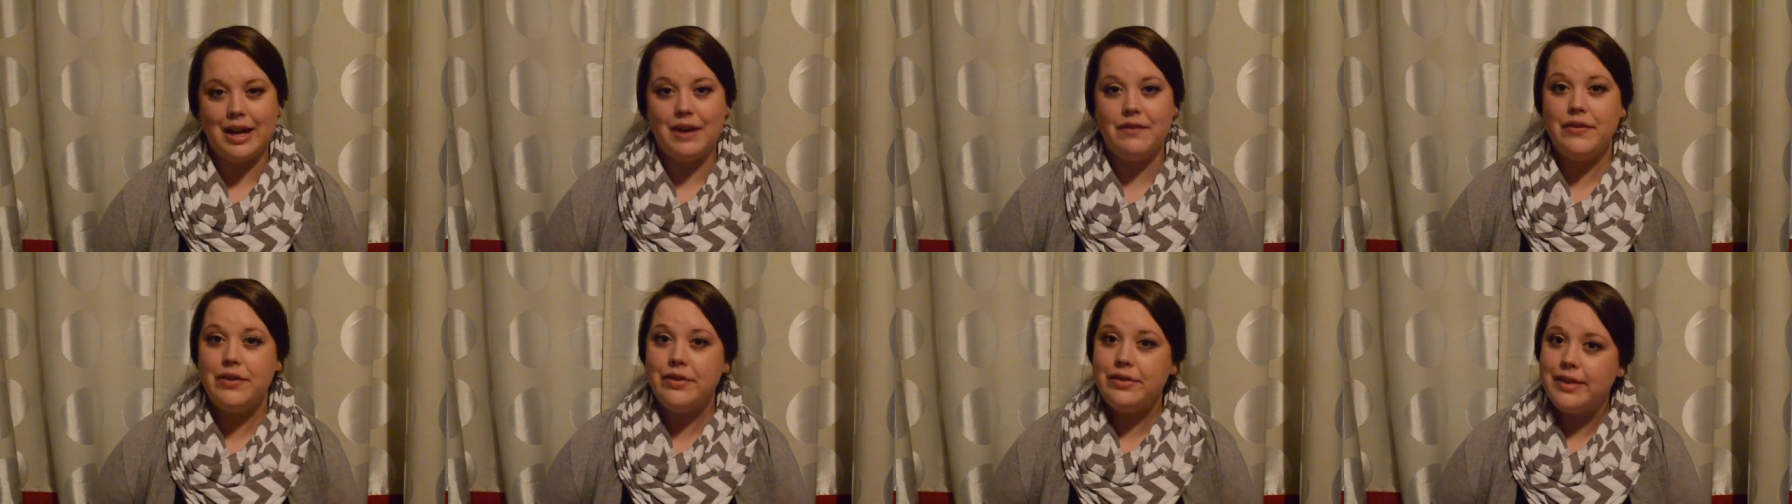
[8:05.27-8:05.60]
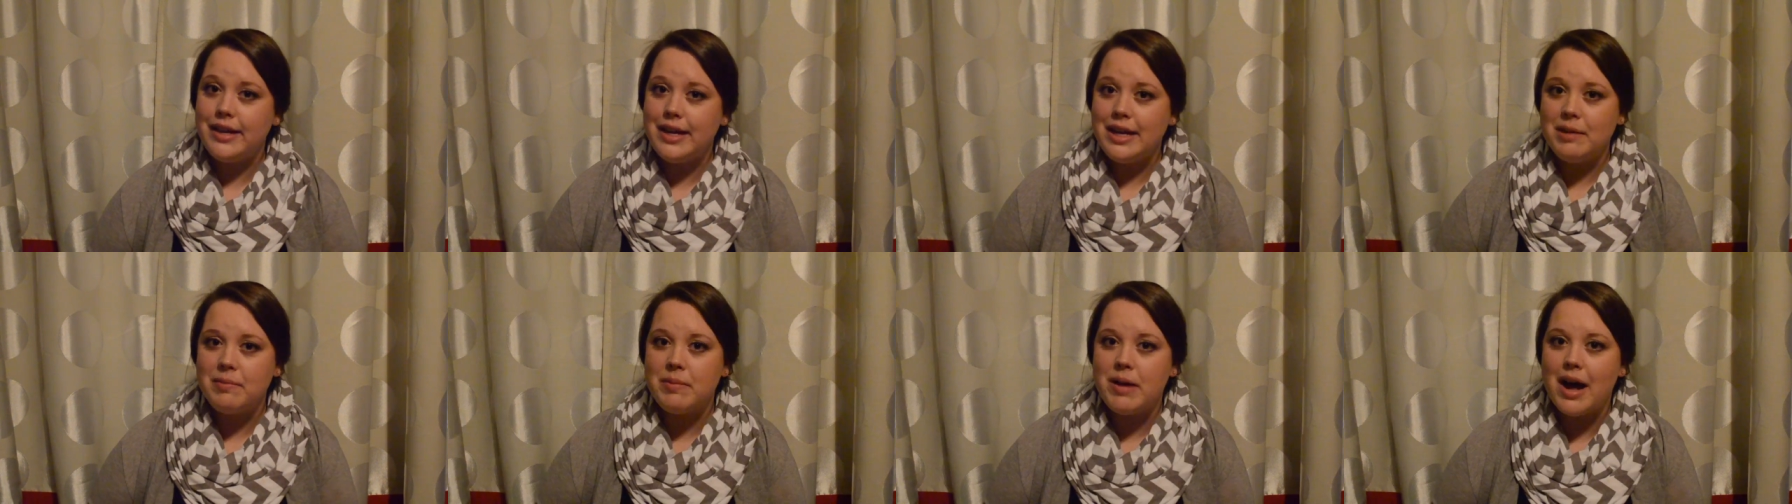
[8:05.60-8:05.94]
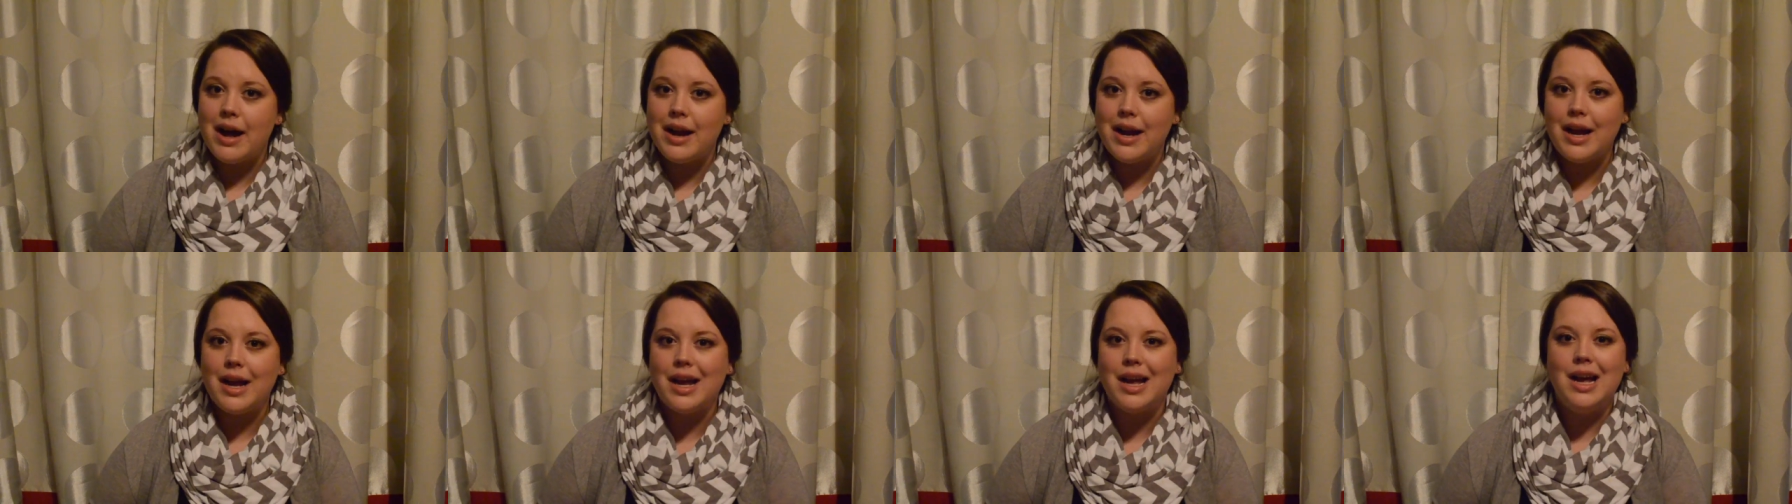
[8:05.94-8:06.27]
If you think
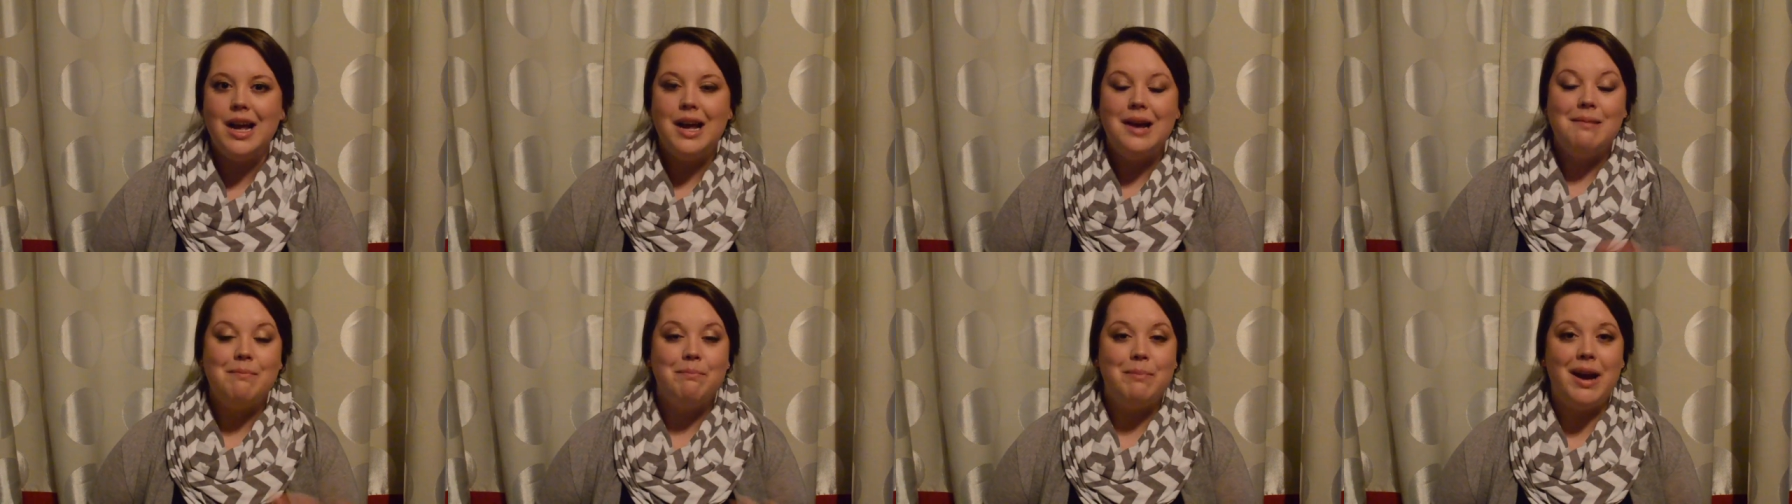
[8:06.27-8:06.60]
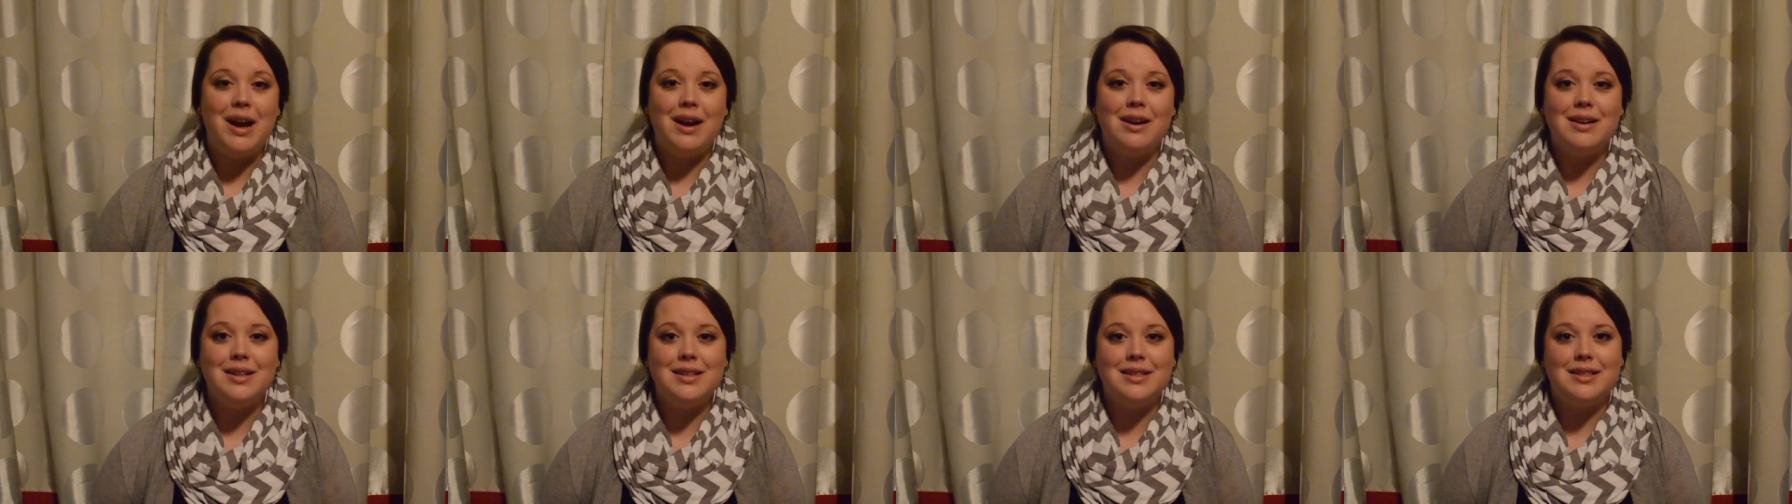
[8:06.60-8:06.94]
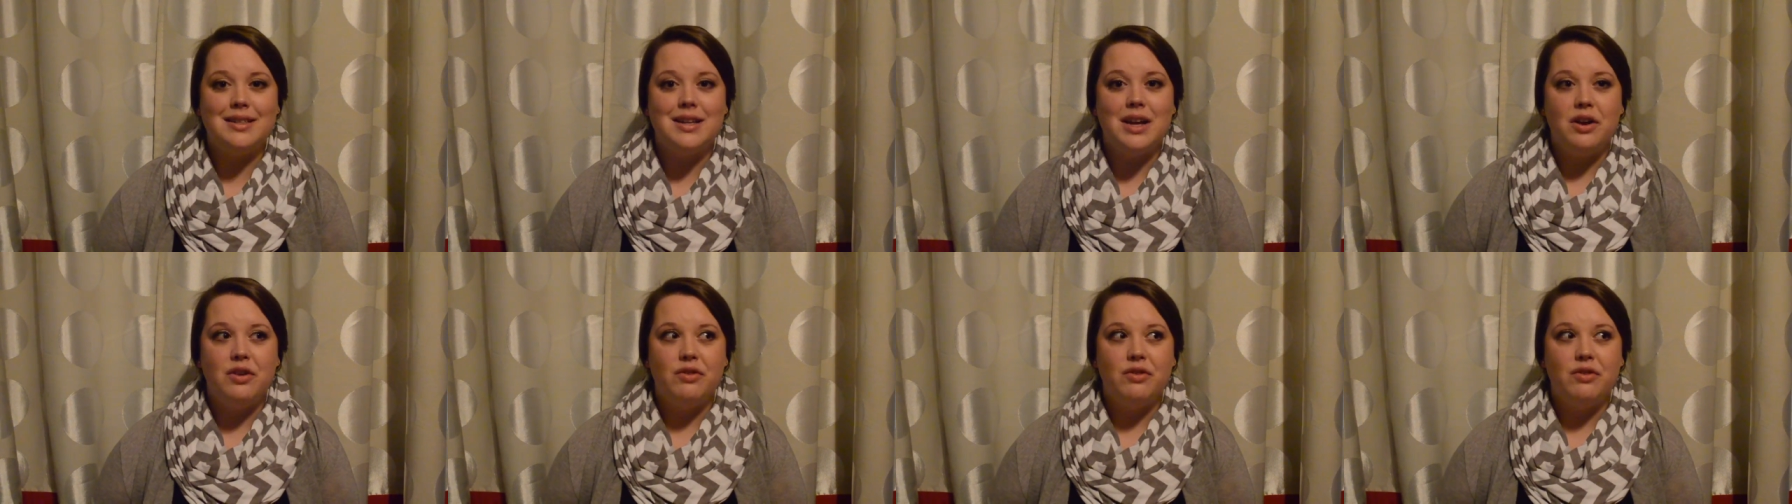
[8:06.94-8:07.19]
about it, parents